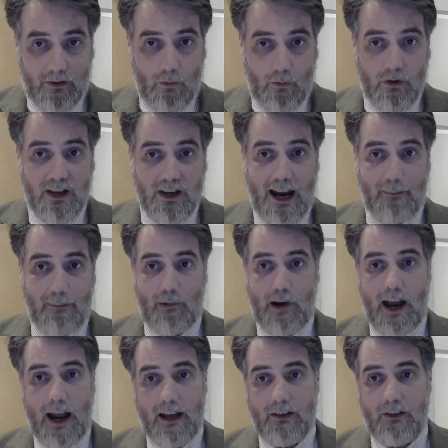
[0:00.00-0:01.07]
which
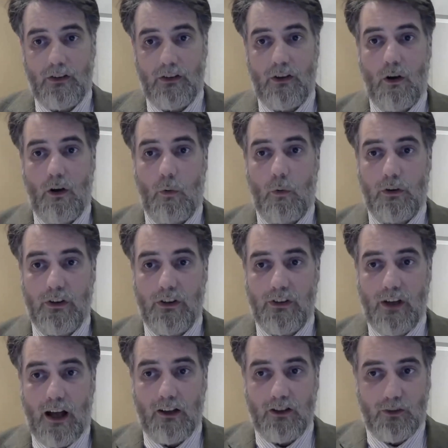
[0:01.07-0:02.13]
apprehends what
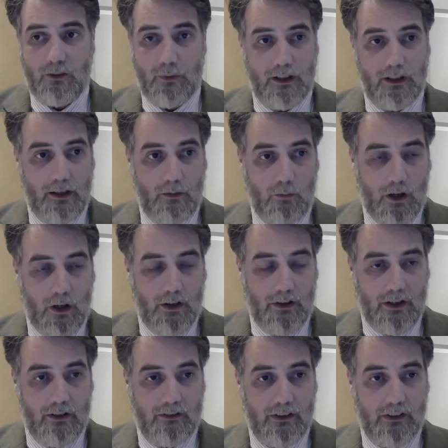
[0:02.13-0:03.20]
is ultimately
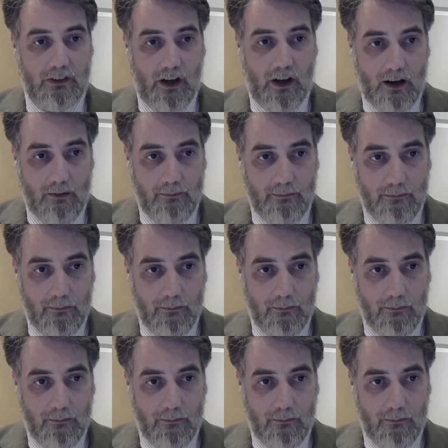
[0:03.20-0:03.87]
worthy of desire,